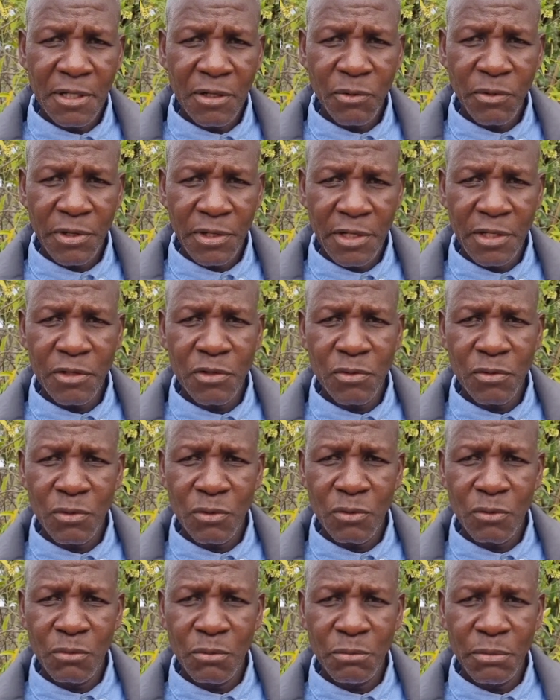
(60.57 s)
we need
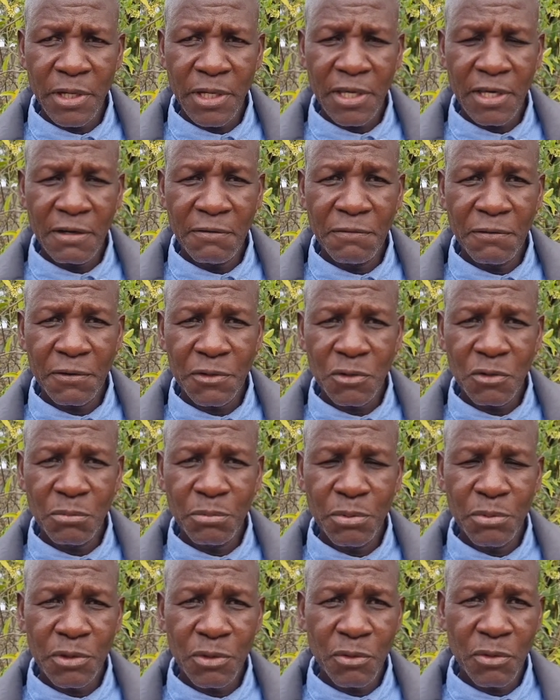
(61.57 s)
to make efforts to
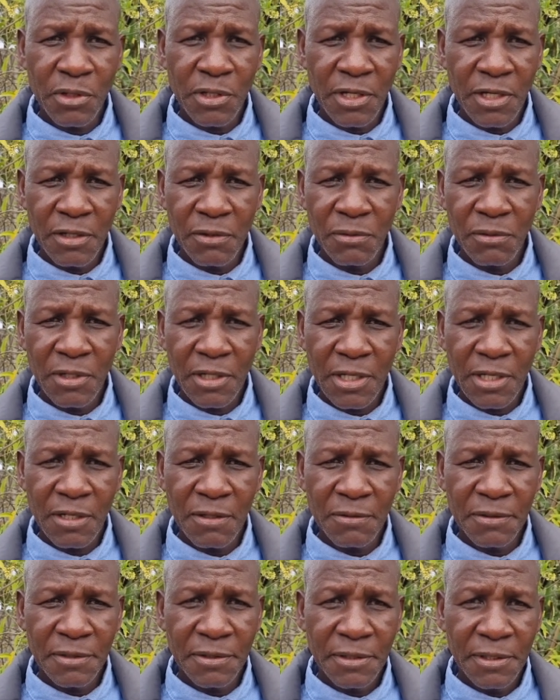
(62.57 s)
put water into the
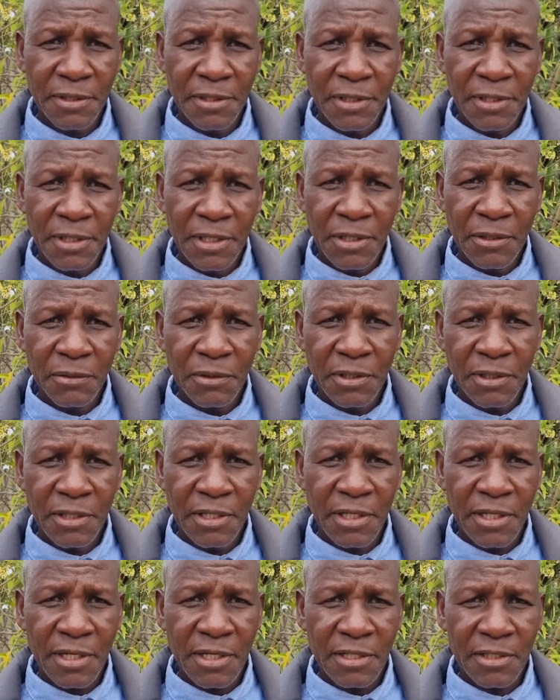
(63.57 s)
ground.
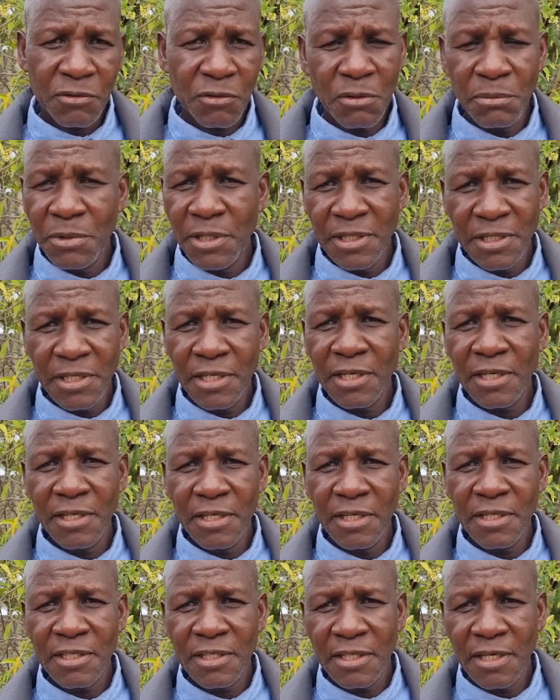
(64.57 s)
There are so many
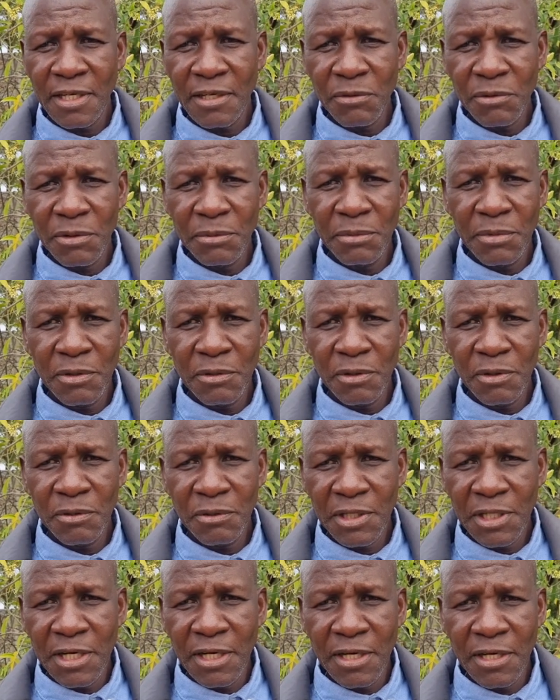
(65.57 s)
techniques that we
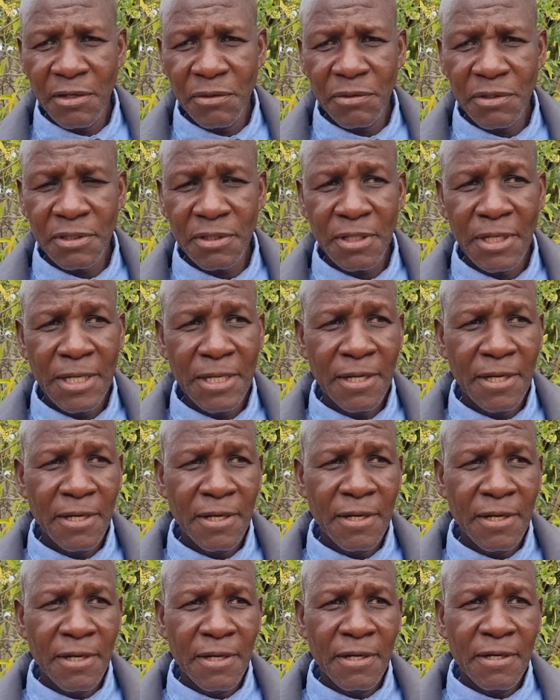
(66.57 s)
can use,
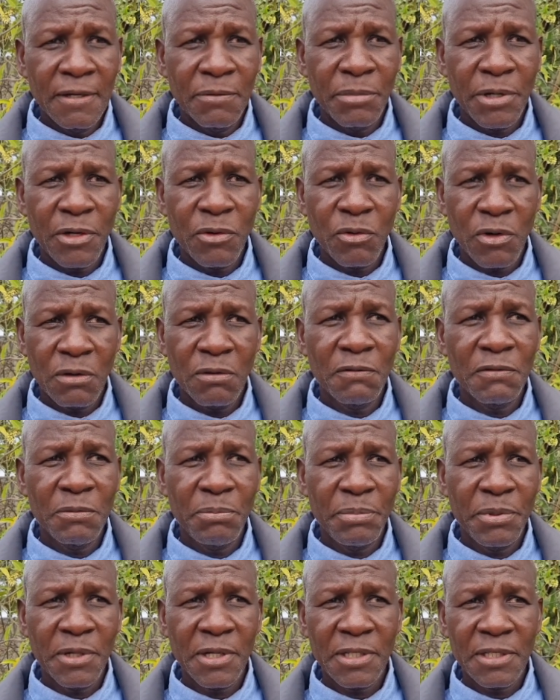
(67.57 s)
but one of the
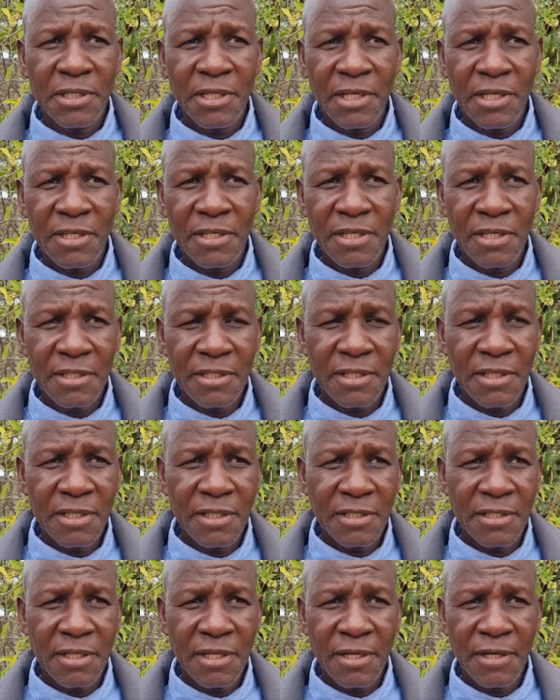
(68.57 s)
biggest techniques
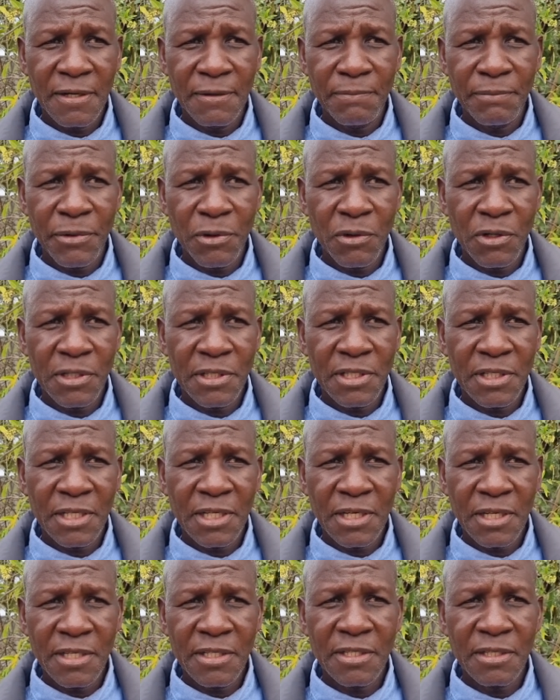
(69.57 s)
as
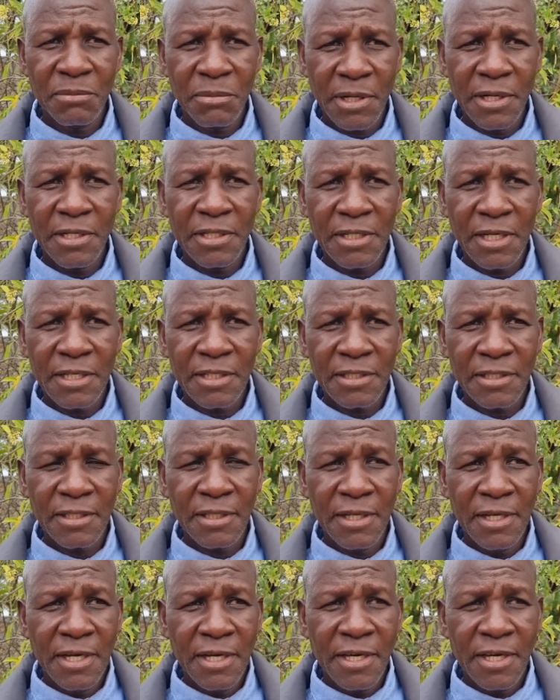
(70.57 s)
holistic grazing managers
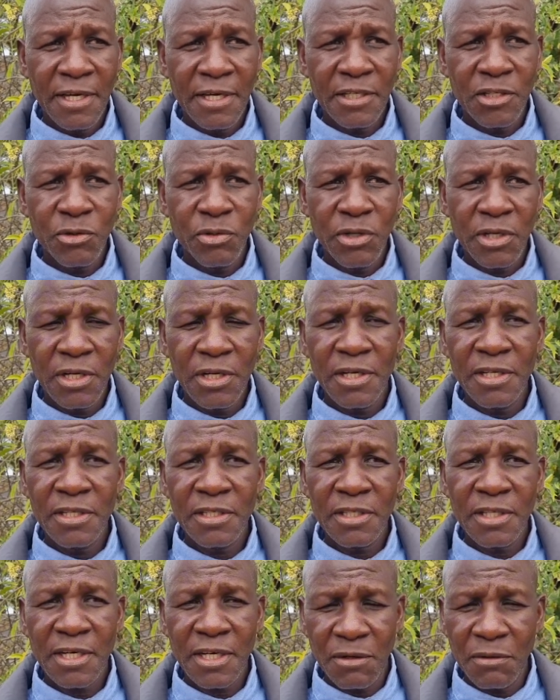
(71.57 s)
is to
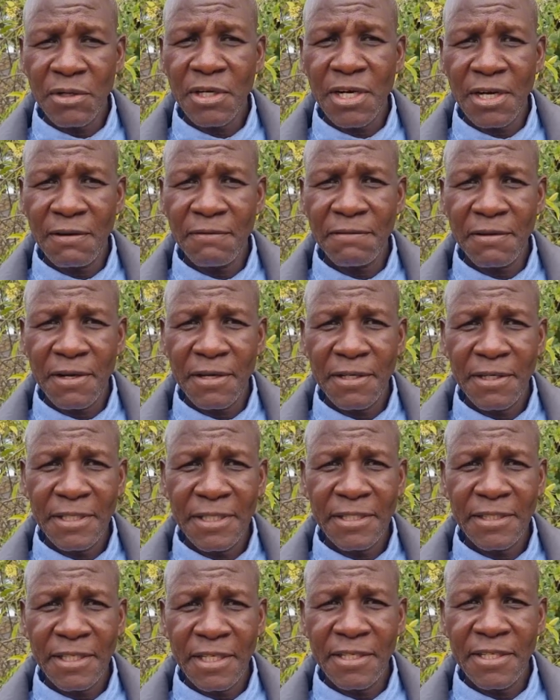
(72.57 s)
increase ground cover.
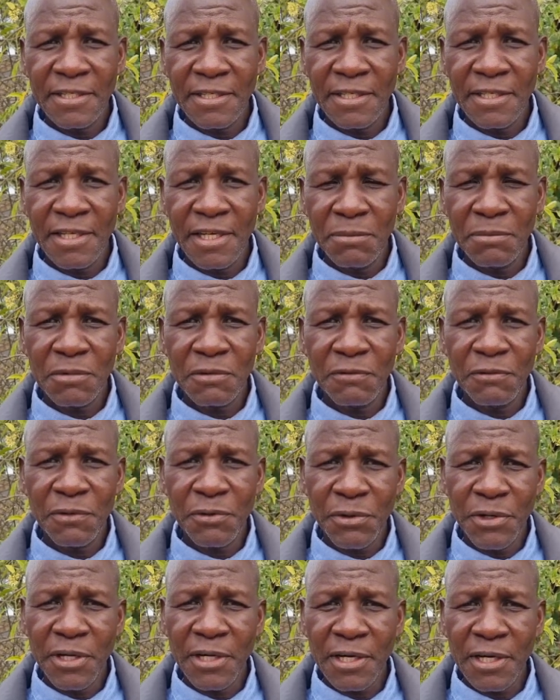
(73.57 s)
That is in terms of
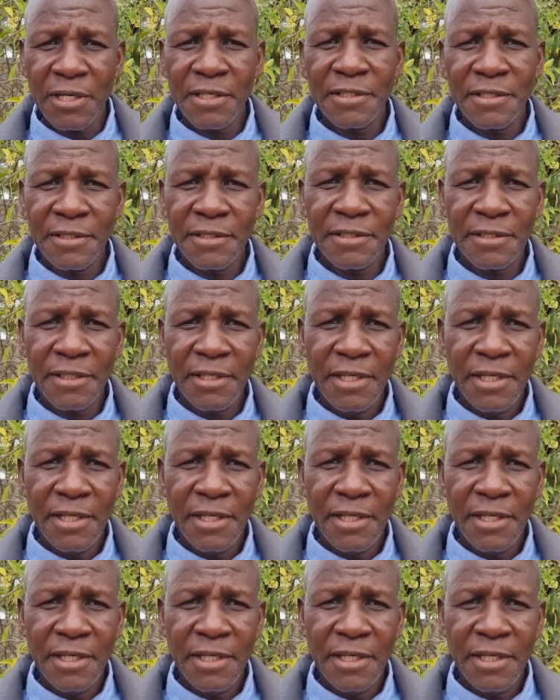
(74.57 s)
growing grasses.